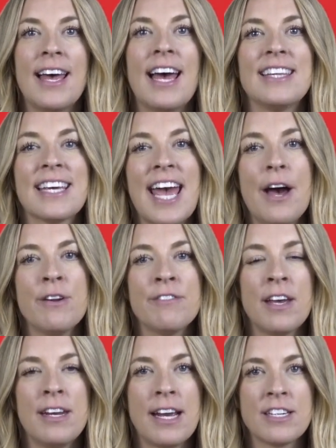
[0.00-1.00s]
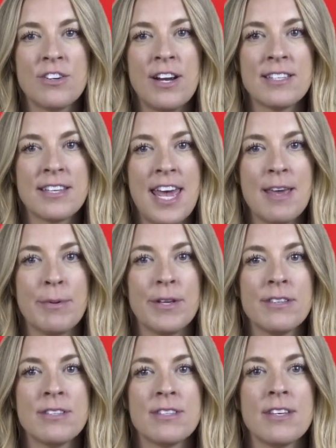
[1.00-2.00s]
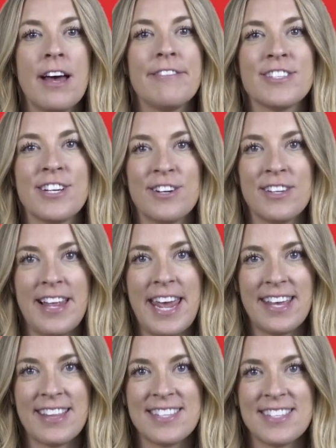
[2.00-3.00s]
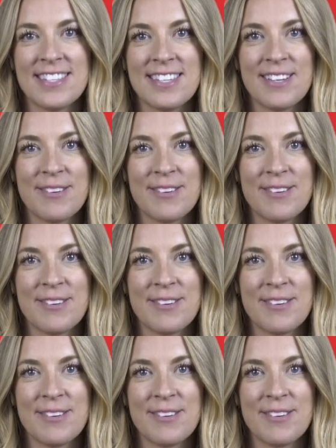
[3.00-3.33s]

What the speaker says: and the count of connectorized cables of certain lengths.